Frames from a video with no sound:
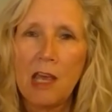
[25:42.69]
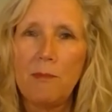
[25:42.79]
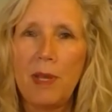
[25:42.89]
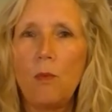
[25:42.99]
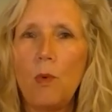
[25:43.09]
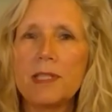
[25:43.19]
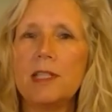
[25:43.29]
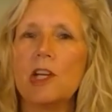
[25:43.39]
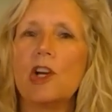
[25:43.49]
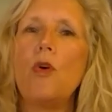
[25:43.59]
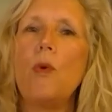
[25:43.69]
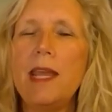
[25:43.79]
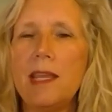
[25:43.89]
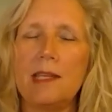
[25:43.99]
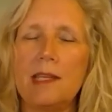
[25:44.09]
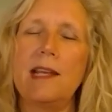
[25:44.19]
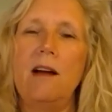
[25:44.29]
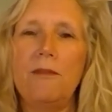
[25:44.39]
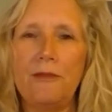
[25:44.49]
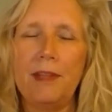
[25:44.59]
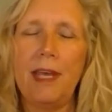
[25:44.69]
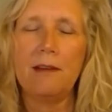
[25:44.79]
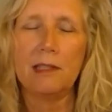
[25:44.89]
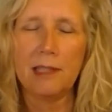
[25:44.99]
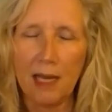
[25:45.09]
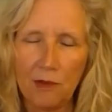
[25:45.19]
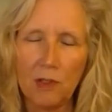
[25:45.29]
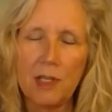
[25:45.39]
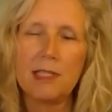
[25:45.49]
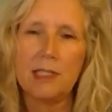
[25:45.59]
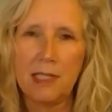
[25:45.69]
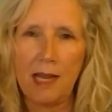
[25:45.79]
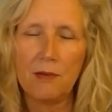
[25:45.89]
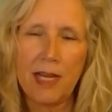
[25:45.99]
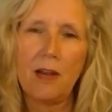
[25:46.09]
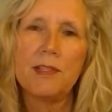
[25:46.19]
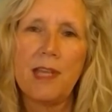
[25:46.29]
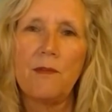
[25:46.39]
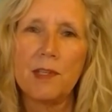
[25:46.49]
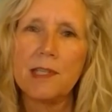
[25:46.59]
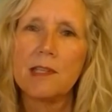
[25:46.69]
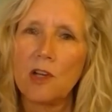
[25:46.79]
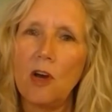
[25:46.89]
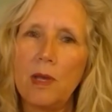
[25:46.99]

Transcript: but it wasn't the quake itself that leveled downtown San Francisco.